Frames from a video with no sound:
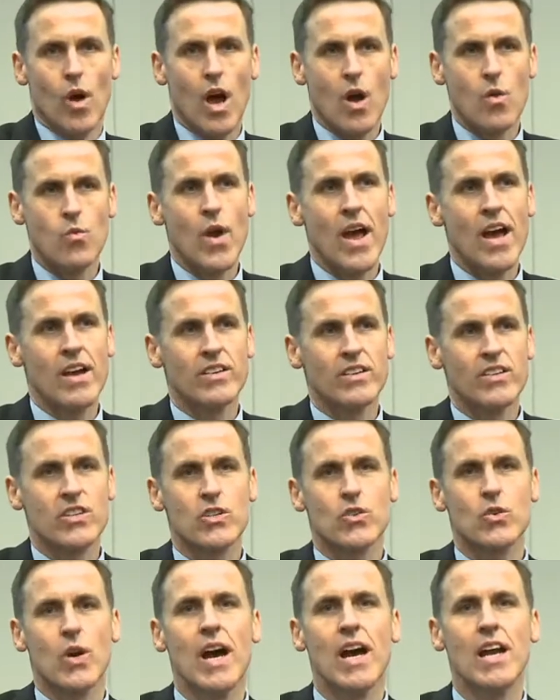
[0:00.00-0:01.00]
around
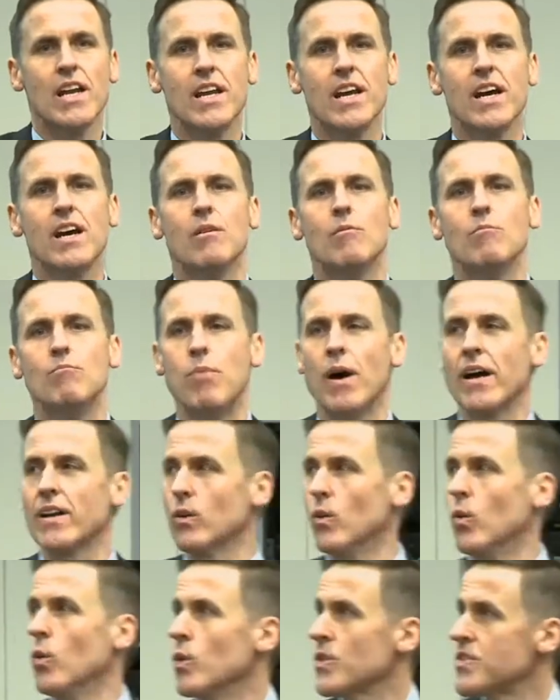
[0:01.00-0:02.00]
Australia, but
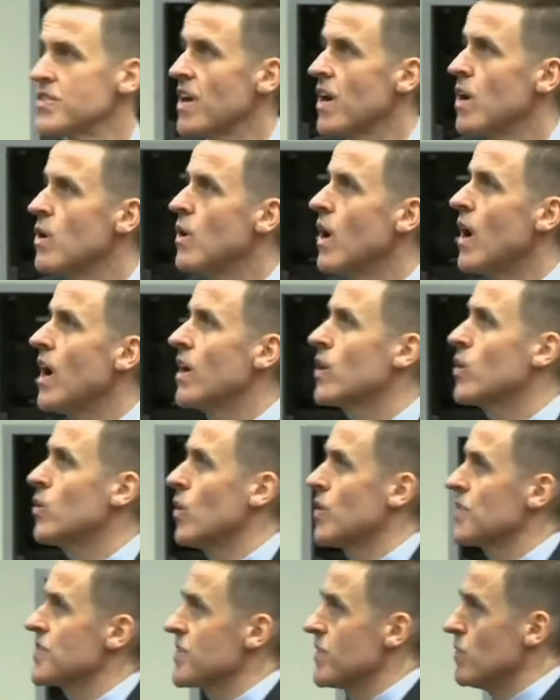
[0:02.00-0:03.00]
also
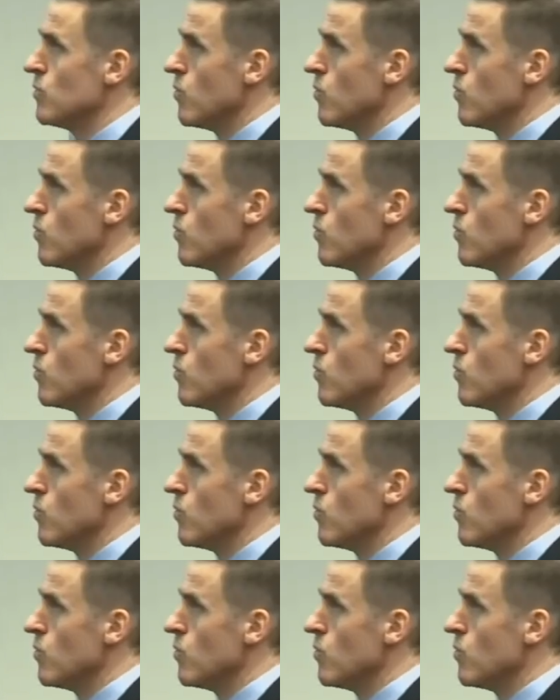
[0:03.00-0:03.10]
across the